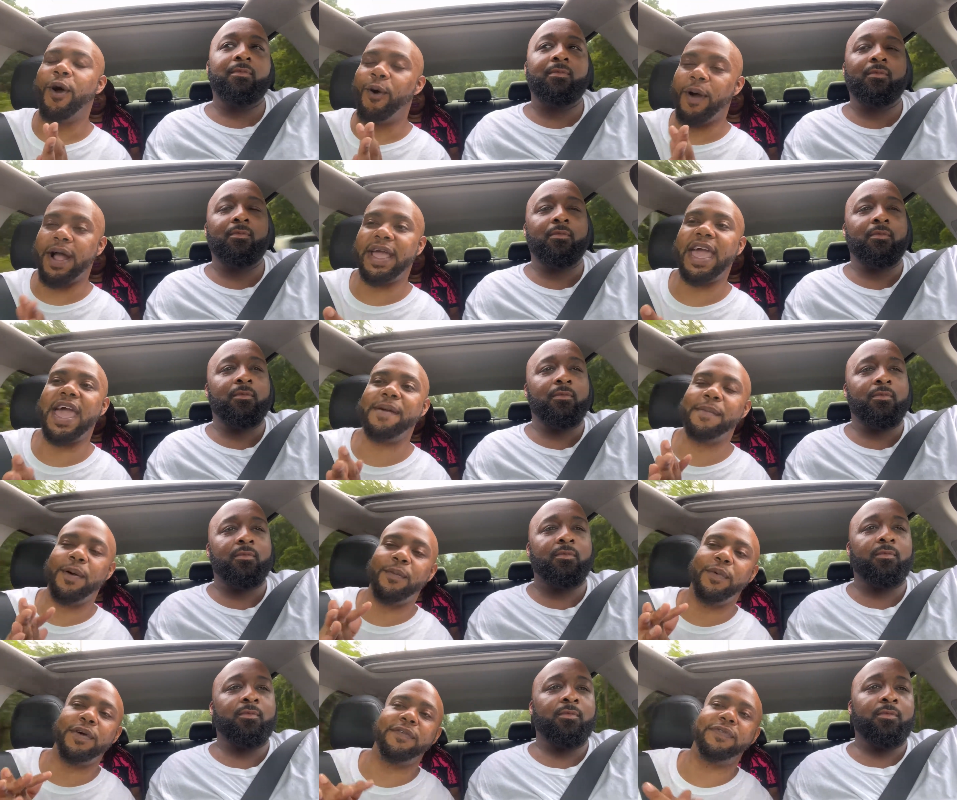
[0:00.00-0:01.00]
Speaker 1: or I came
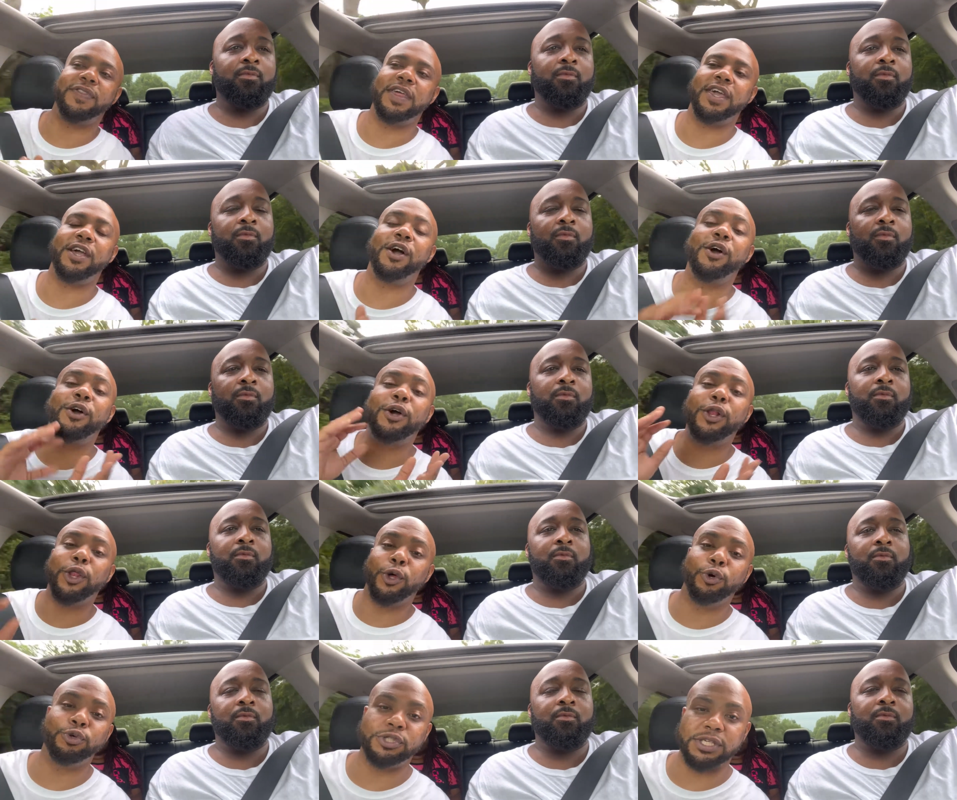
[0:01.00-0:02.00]
up with the
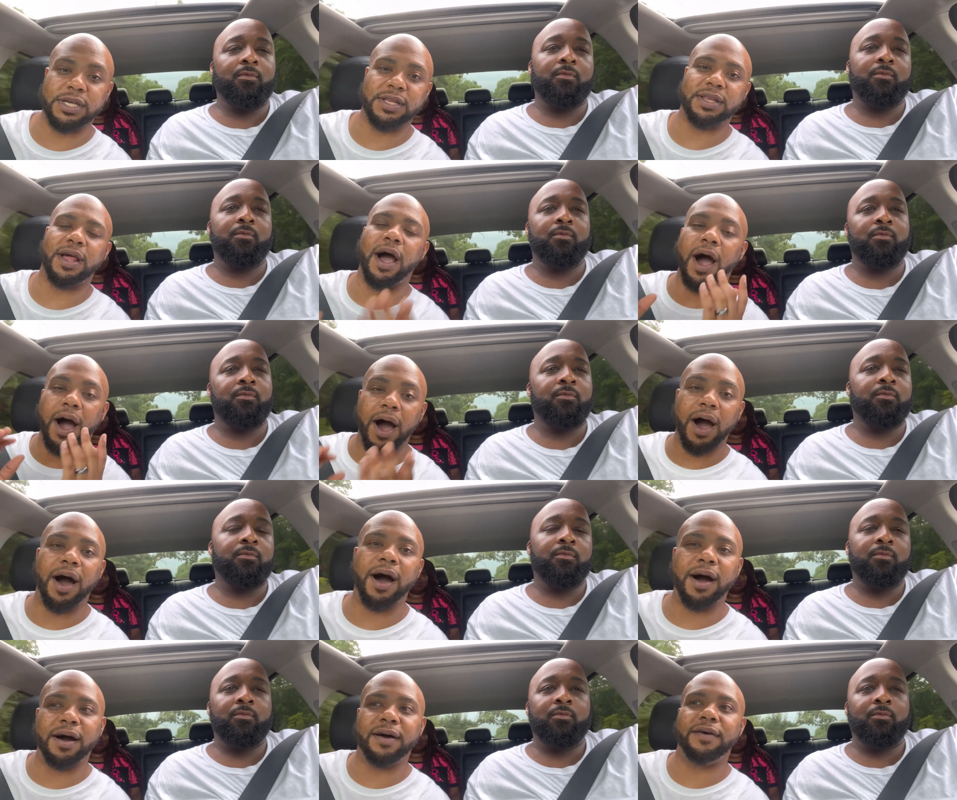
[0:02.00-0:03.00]
conclusion
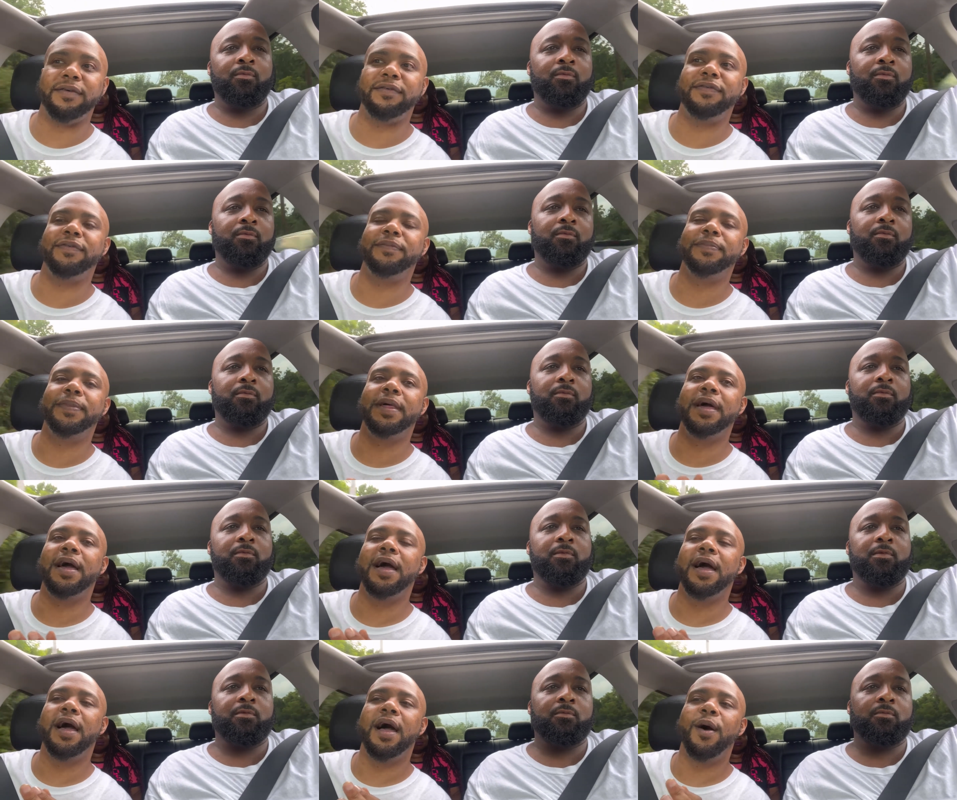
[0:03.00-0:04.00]
of
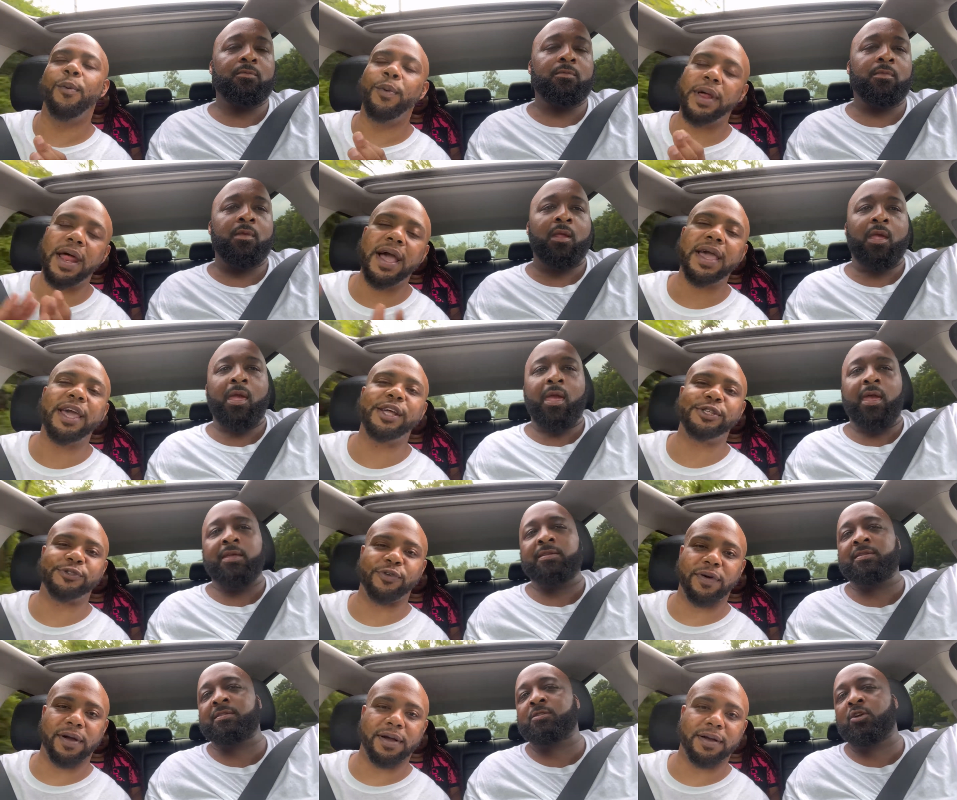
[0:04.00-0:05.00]
when I get
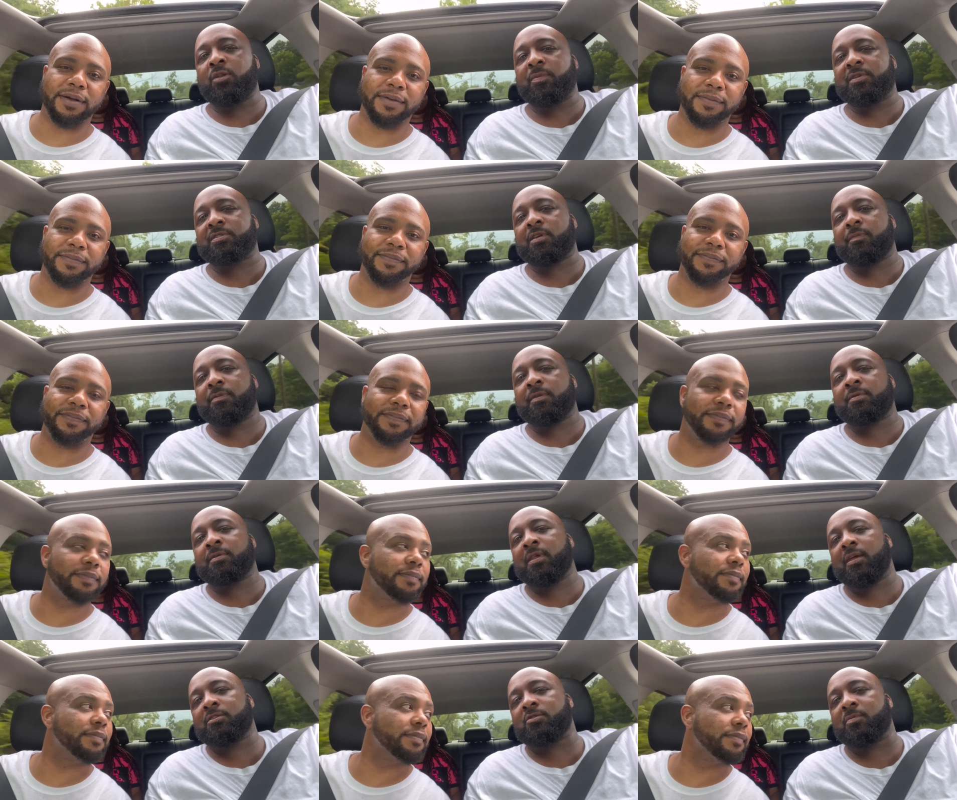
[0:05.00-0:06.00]
drunk. Is going
Speaker 2: to be
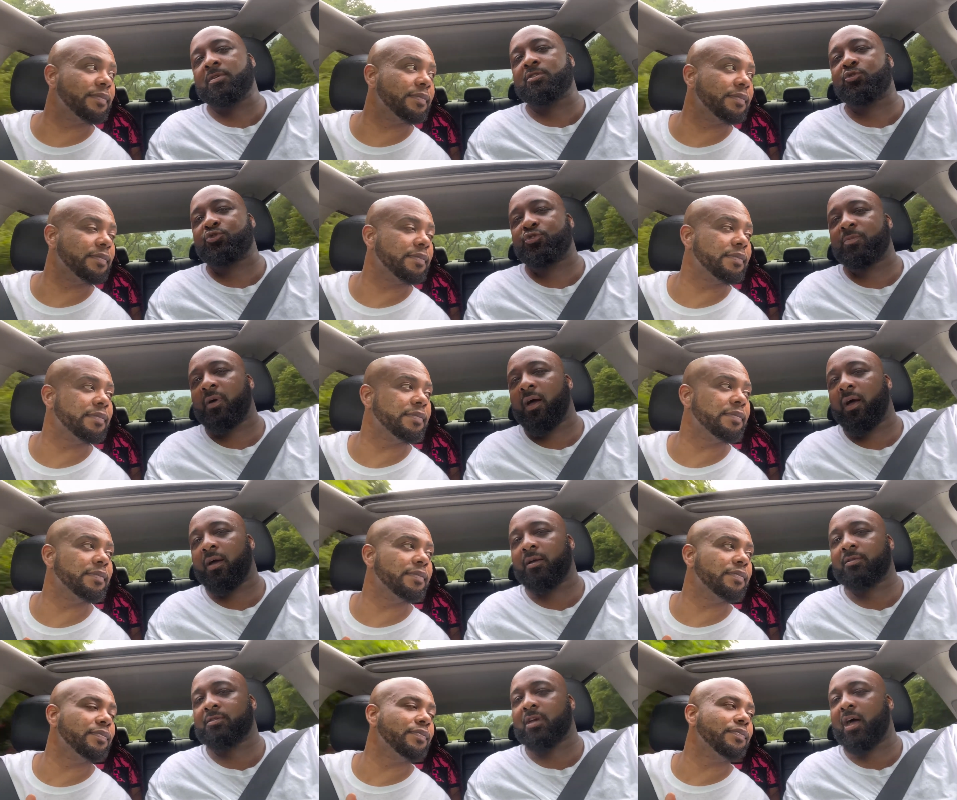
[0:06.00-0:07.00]
something detrimental to
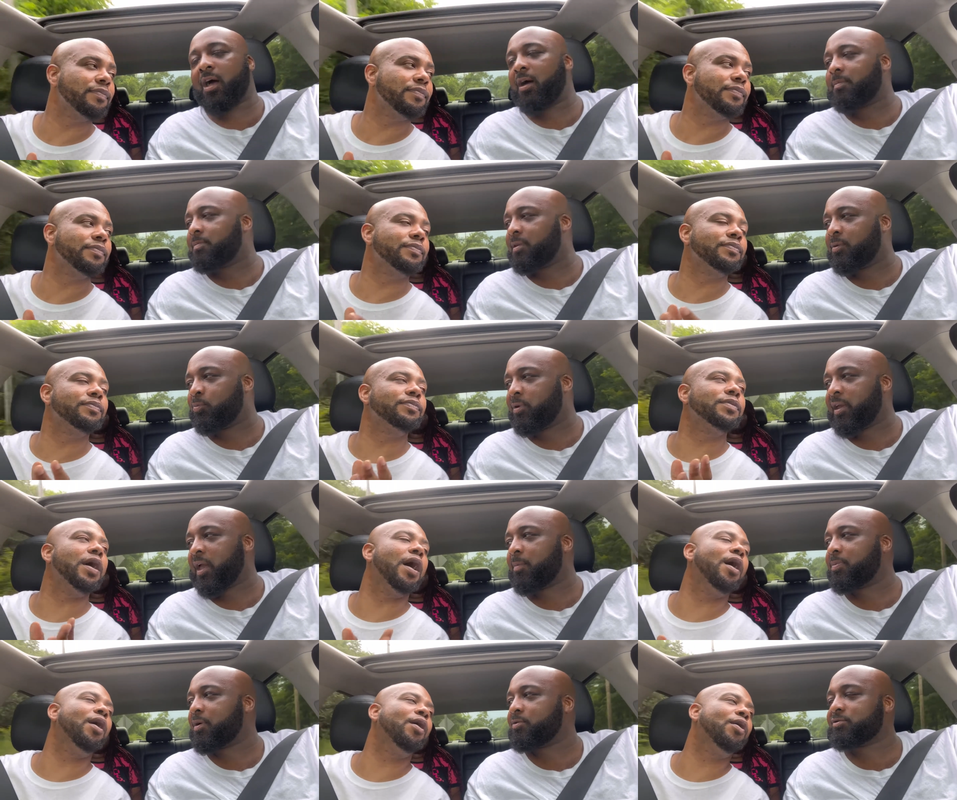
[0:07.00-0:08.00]
my job?
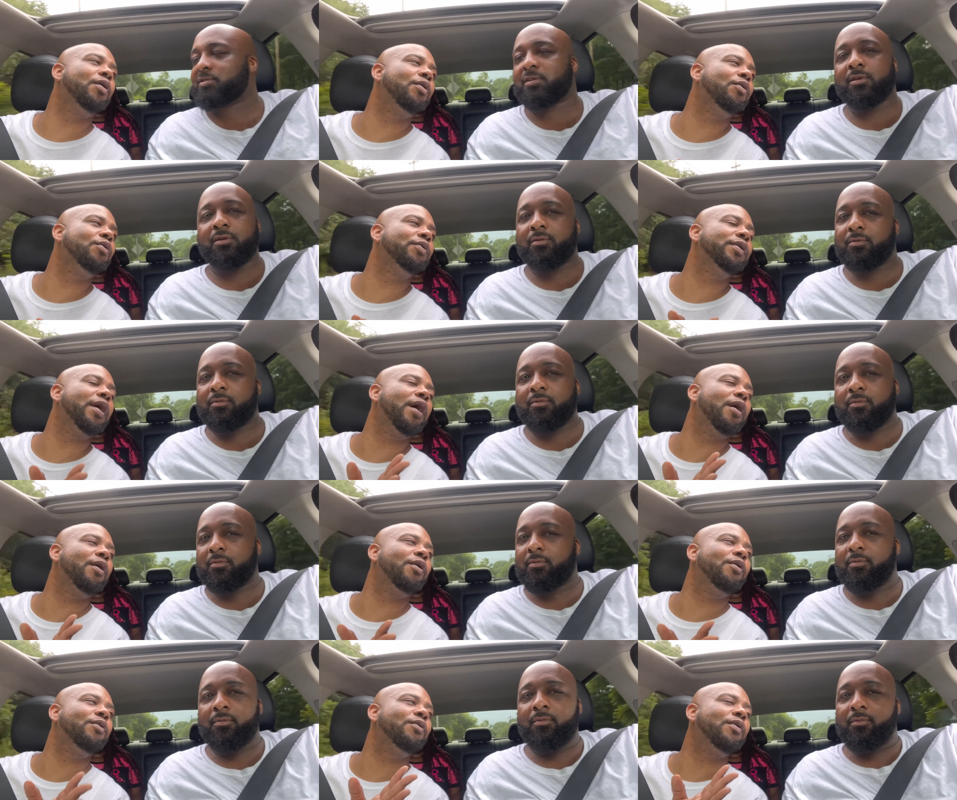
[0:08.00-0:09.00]
no,
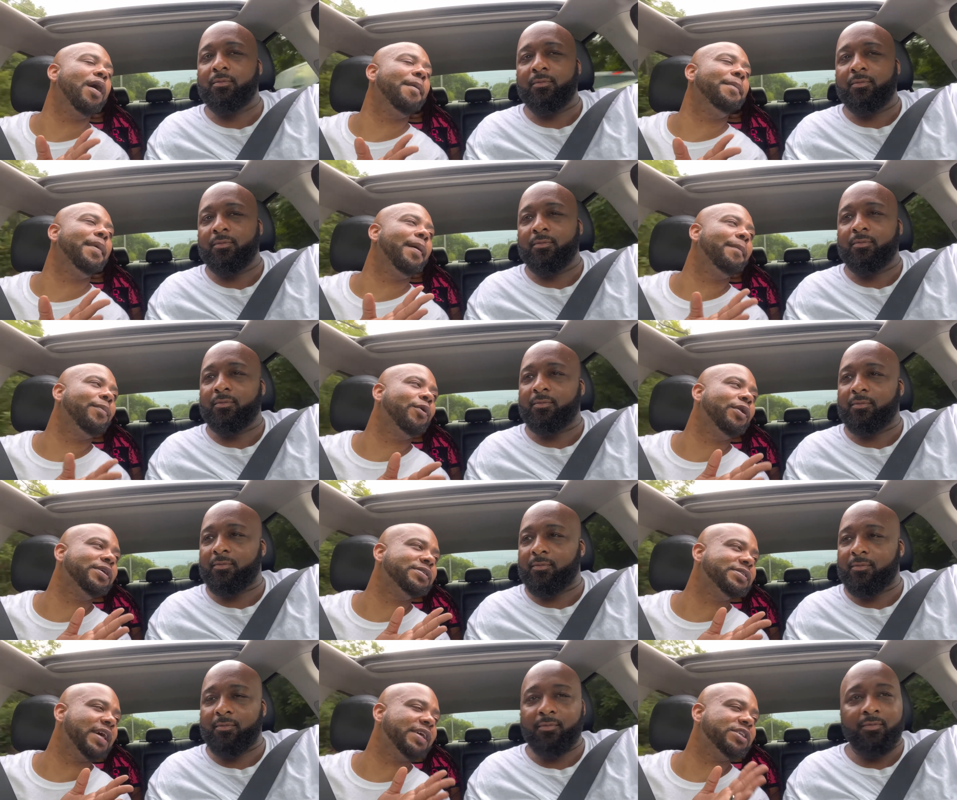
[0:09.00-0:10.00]
Speaker 1: no. I'm, I'm going
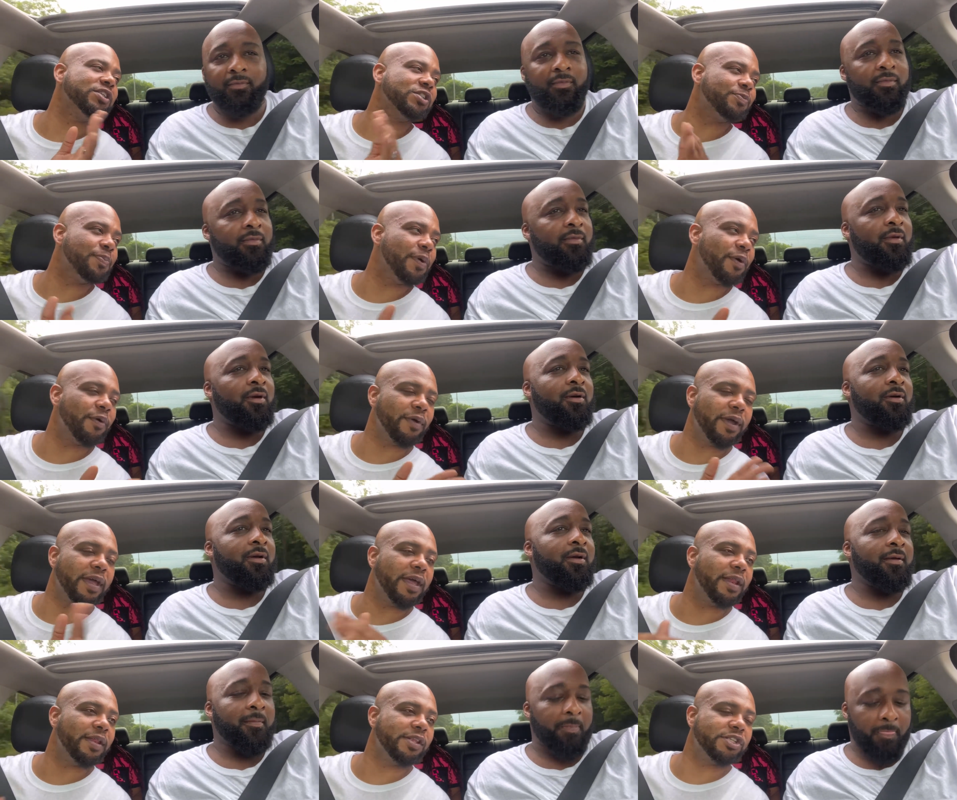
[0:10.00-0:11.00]
to say just
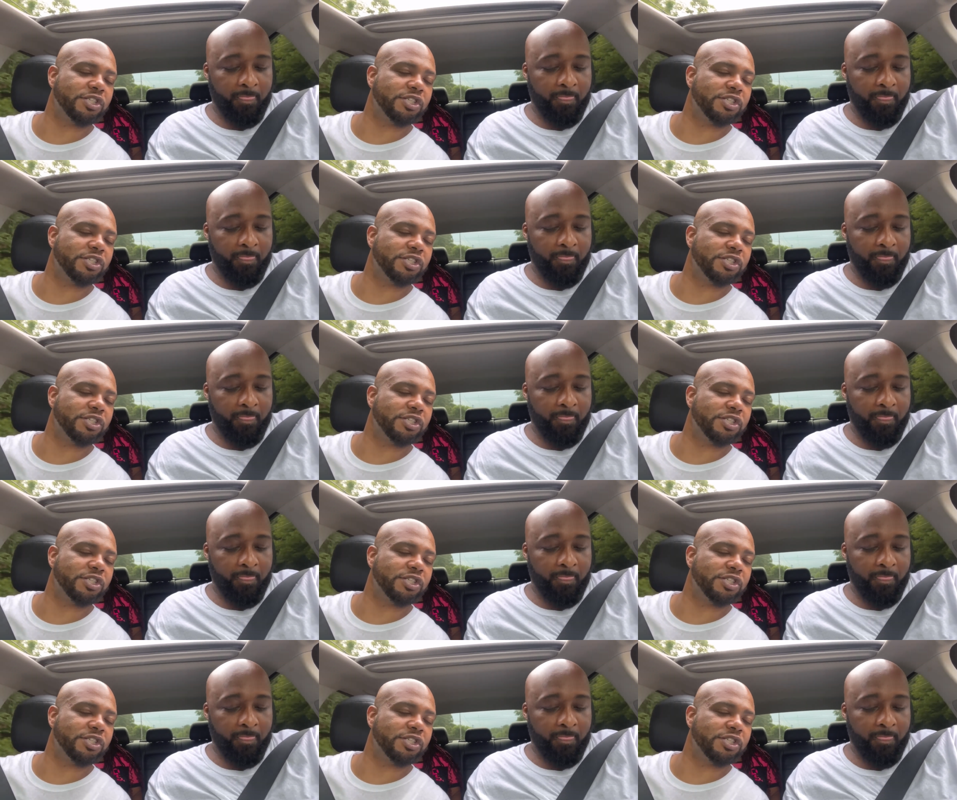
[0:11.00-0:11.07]
period in